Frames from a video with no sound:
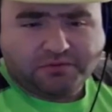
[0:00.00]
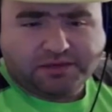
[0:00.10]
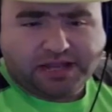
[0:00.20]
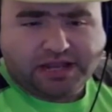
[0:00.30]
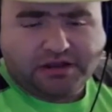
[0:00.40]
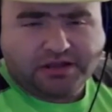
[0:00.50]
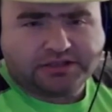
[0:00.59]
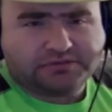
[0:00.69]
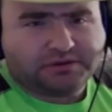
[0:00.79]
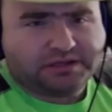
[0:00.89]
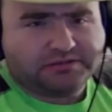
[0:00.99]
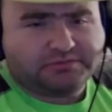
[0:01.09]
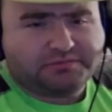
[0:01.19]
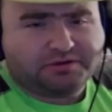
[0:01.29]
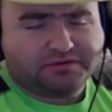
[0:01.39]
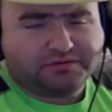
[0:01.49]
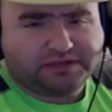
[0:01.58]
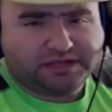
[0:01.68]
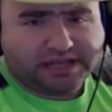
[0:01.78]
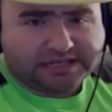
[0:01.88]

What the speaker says: What the hell? I just realized. Let me pause for a second.